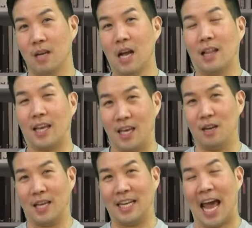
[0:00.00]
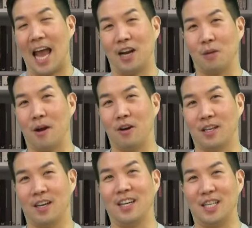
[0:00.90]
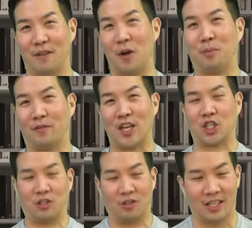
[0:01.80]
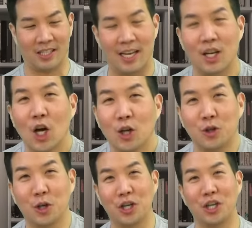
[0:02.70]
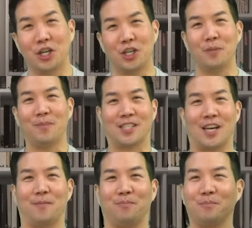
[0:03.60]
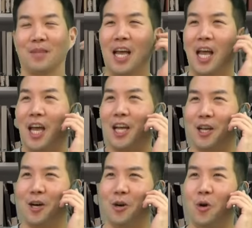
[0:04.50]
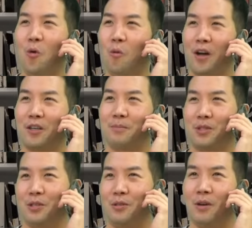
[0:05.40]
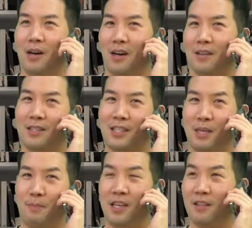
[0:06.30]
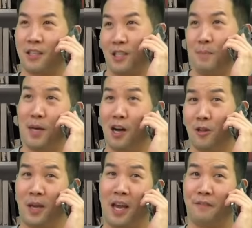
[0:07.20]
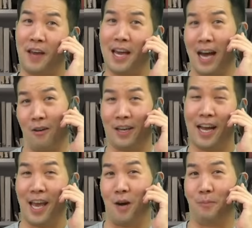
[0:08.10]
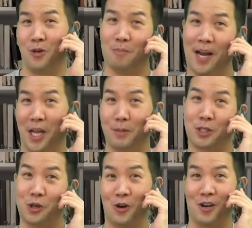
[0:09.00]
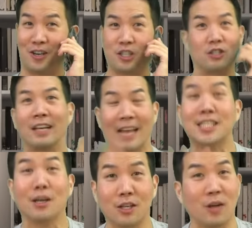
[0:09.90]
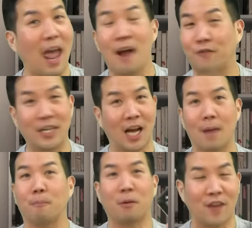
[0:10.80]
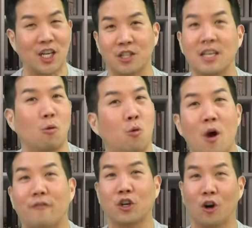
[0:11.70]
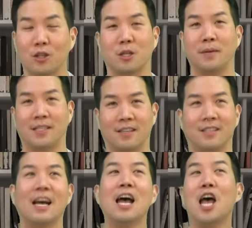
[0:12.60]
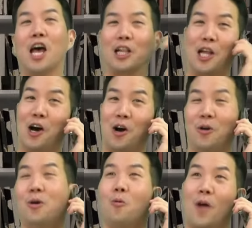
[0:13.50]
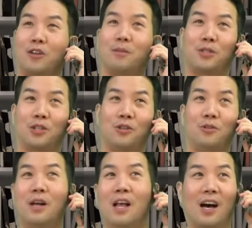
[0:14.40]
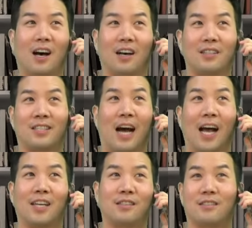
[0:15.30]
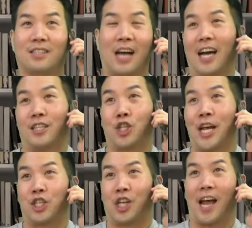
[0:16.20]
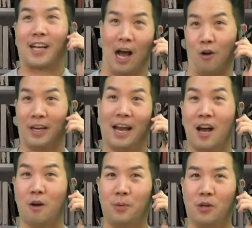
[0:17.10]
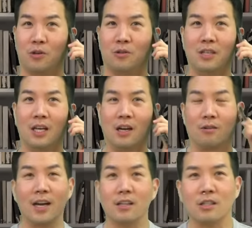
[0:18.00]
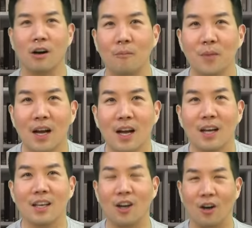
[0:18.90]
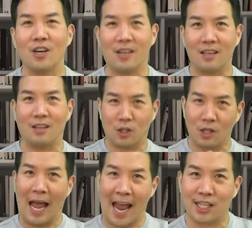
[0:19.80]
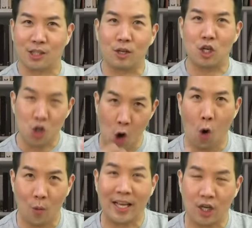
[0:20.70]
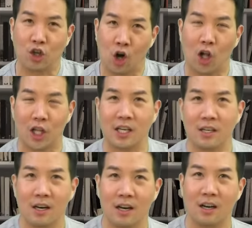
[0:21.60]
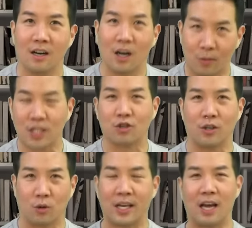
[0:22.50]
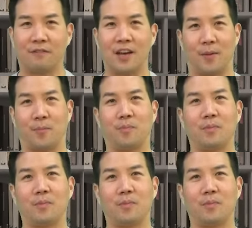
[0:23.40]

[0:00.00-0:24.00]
Like in Canada and America, it's very professional. It's like, it's like, hello, welcome to the Sleepy Hollow Cafe. How can I help you? My name is George. Like that's how they, every time, professionally, whoever calls the business, hello, welcome to Sky's Shake Shack. How can I help you? Right? So, you answer it knowing you're calling a restaurant or a cafe.